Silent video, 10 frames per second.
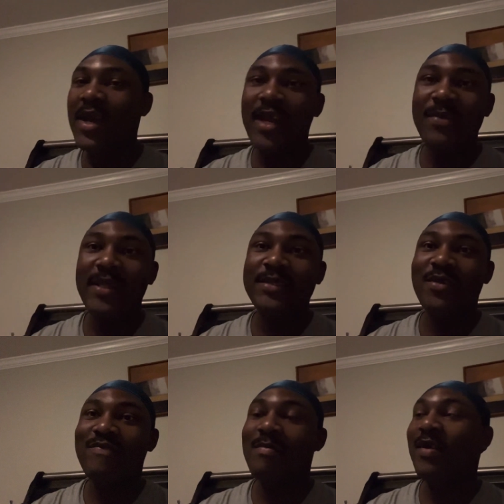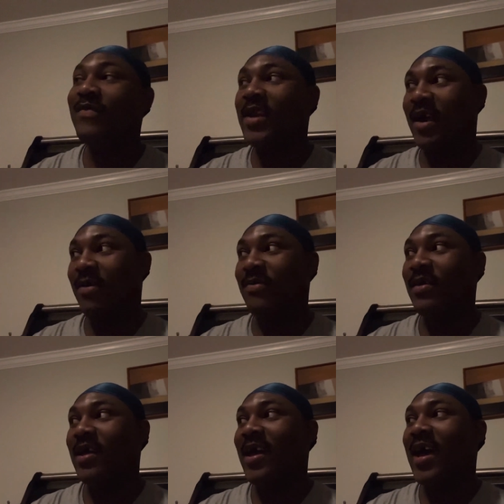anyway, that's enough rambling for now.
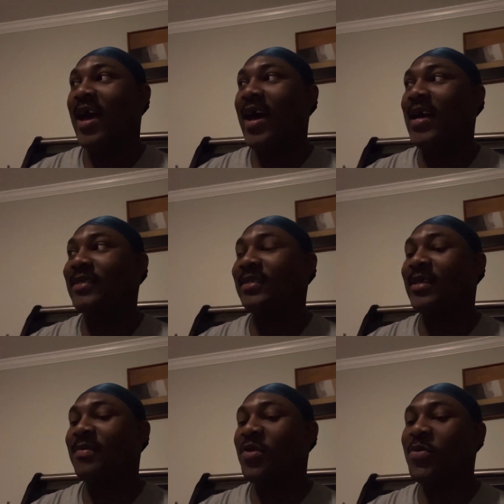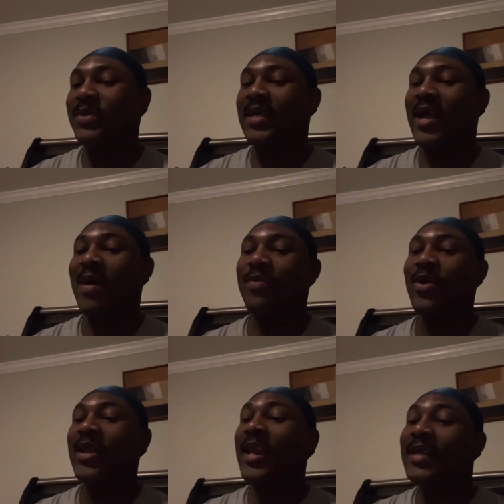And you know what's going to happen.
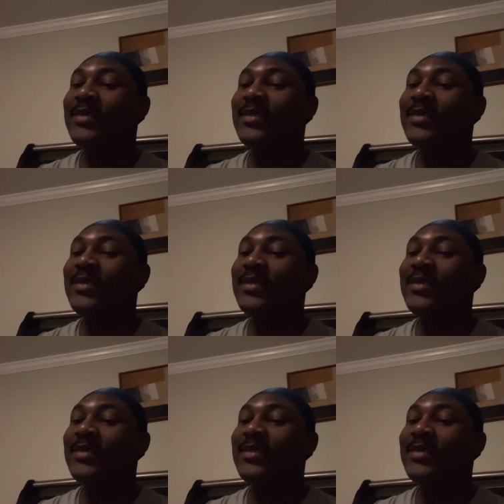Unless